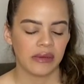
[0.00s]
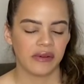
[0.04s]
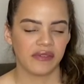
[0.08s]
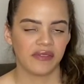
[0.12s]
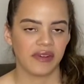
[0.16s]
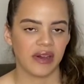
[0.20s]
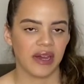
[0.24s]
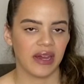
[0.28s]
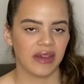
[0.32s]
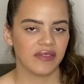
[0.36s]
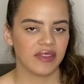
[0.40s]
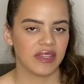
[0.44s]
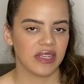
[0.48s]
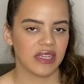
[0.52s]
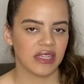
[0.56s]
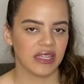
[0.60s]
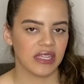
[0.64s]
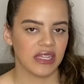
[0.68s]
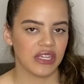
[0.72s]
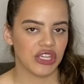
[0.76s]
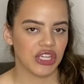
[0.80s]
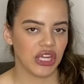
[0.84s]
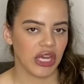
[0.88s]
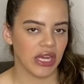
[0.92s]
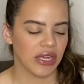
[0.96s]
5,
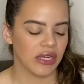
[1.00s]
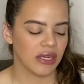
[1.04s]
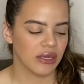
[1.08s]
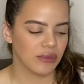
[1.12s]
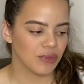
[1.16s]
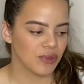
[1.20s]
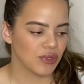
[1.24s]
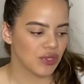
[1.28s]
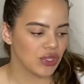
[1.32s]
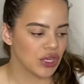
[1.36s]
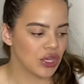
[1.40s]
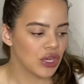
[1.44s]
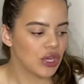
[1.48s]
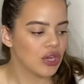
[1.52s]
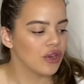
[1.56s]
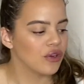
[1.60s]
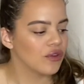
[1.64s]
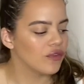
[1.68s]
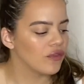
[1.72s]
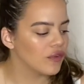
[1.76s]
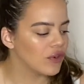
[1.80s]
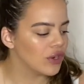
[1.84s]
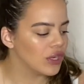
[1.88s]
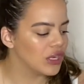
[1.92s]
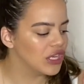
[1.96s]
6-ish items
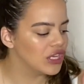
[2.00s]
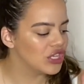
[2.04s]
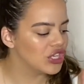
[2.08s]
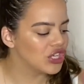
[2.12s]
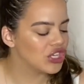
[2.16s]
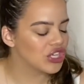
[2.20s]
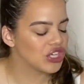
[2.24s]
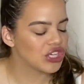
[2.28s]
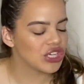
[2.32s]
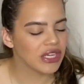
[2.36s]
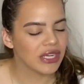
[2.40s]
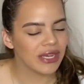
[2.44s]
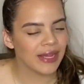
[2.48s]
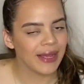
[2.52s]
for each